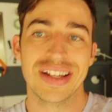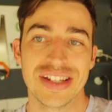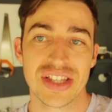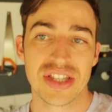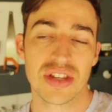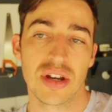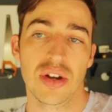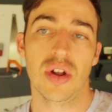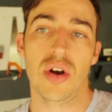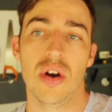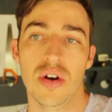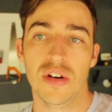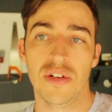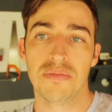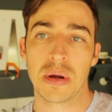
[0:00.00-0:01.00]
the inside
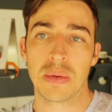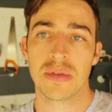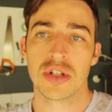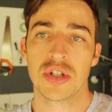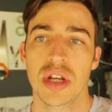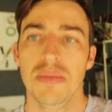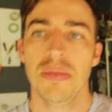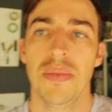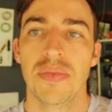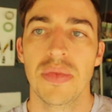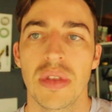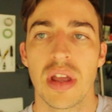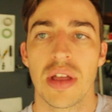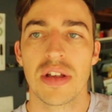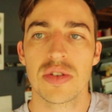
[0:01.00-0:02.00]
of the Jeep.
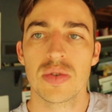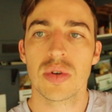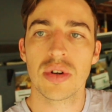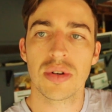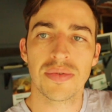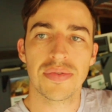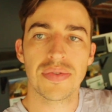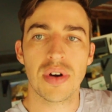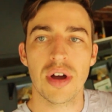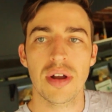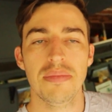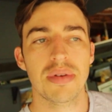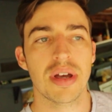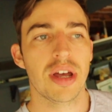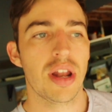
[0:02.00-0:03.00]
Now that's all good and
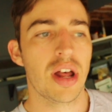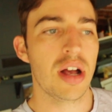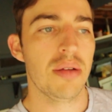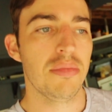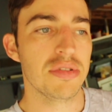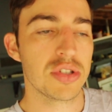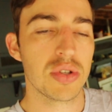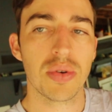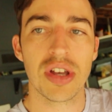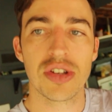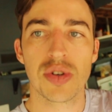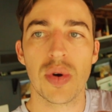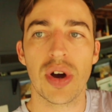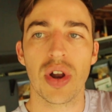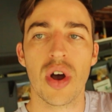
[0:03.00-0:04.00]
fine, but it still
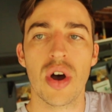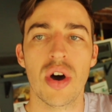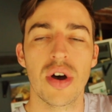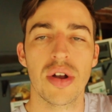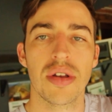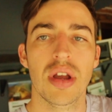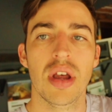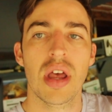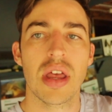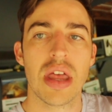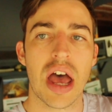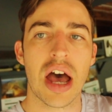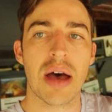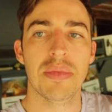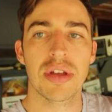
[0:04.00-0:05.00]
gets quite hot
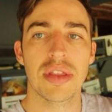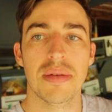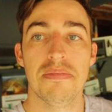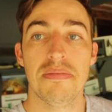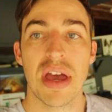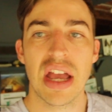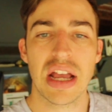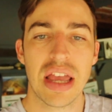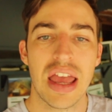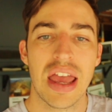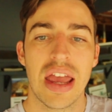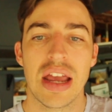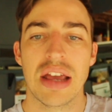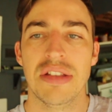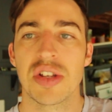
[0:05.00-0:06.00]
in the back,
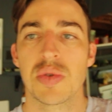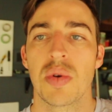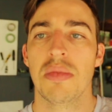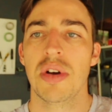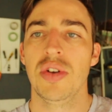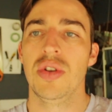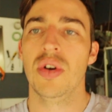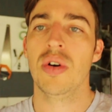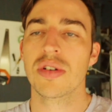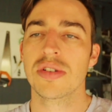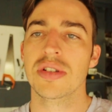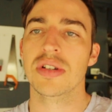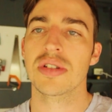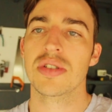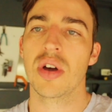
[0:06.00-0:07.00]
and that's where my dog
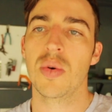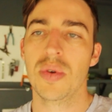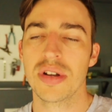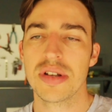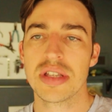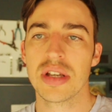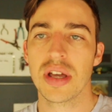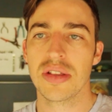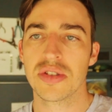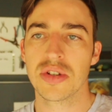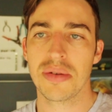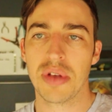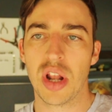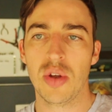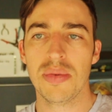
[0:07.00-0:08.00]
sits. So I wanted to say that it's
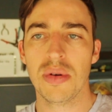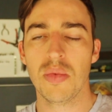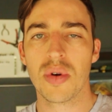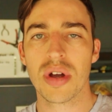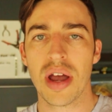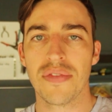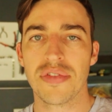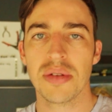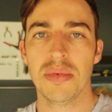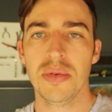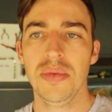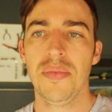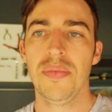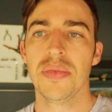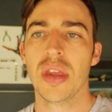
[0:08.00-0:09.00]
going to be a little bit more comfortable
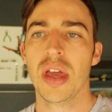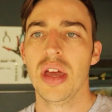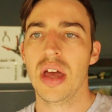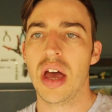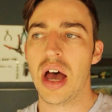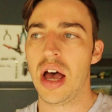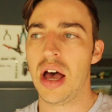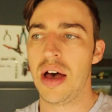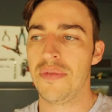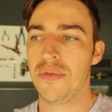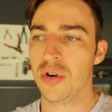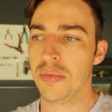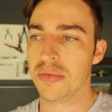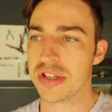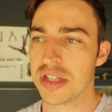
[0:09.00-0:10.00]
for him to